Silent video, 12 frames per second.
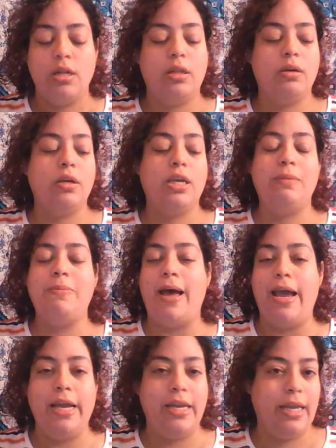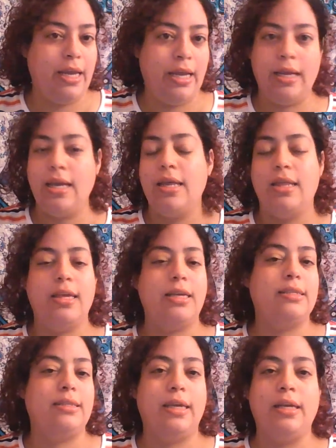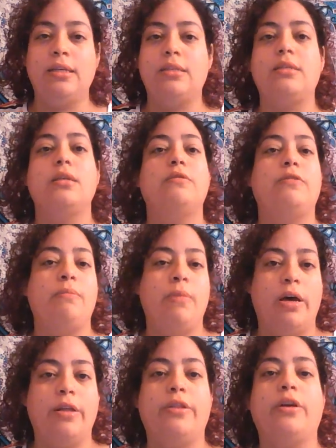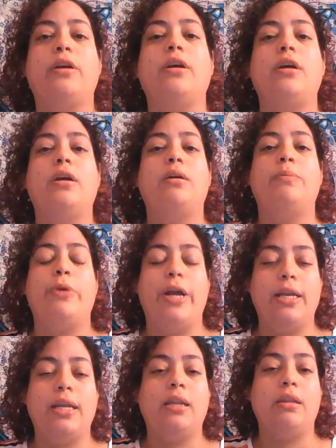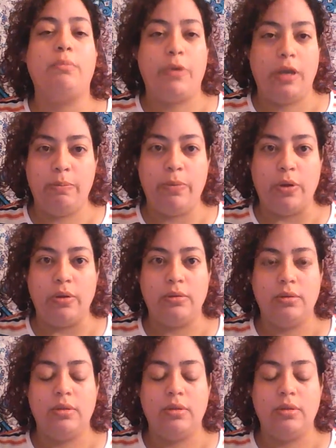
Don't keep hiding these things from other pregnant people.